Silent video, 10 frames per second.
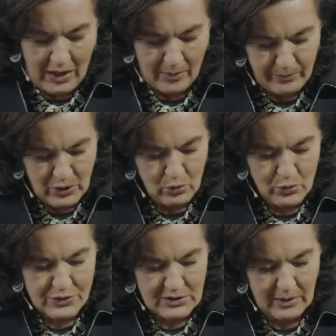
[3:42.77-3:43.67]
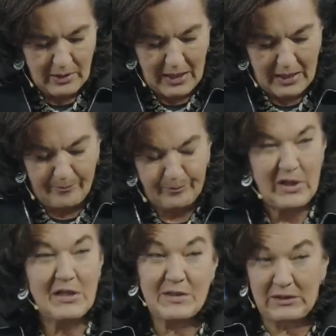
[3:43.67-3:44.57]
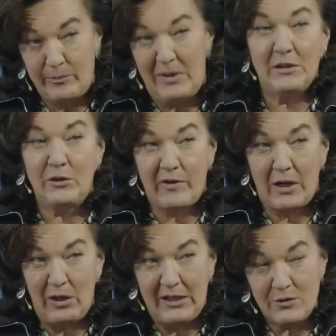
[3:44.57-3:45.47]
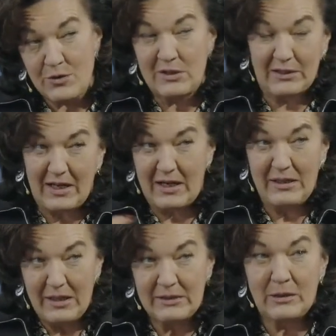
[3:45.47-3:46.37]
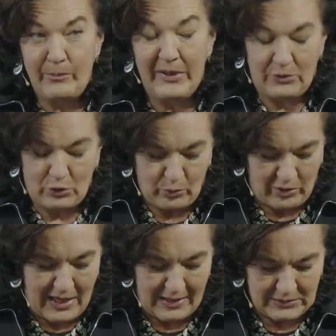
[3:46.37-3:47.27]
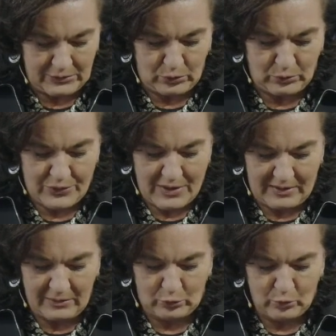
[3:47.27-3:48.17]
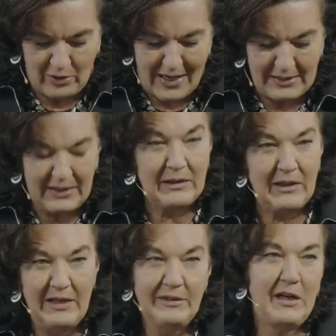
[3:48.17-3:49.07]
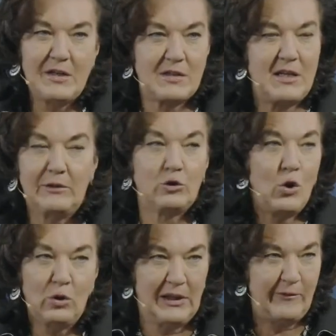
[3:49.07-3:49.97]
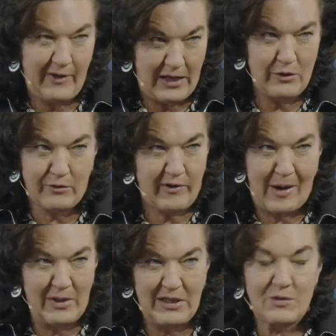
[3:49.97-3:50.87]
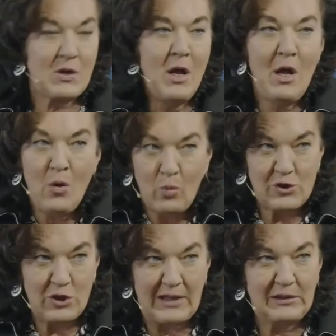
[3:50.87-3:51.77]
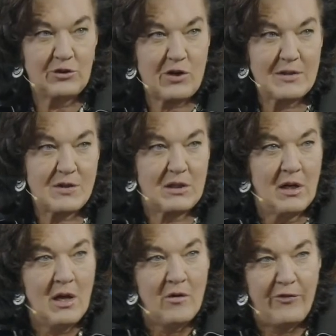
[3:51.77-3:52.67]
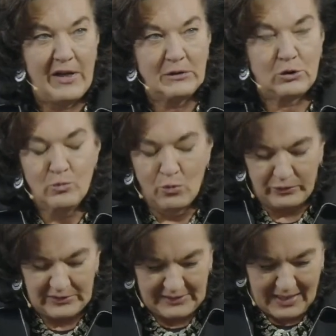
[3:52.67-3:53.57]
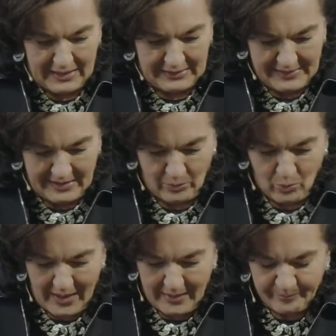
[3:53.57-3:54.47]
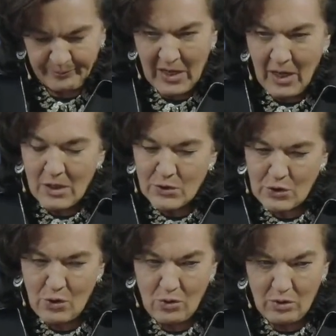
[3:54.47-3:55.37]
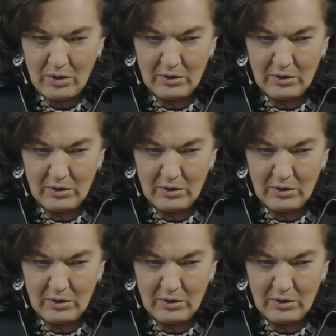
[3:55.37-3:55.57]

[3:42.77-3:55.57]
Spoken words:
abused. There is the timidity of regulators that are a little bit too reluctant to do something too radical, and there is the total failure of remedies, which in antitrust fail to move the dial in any way. So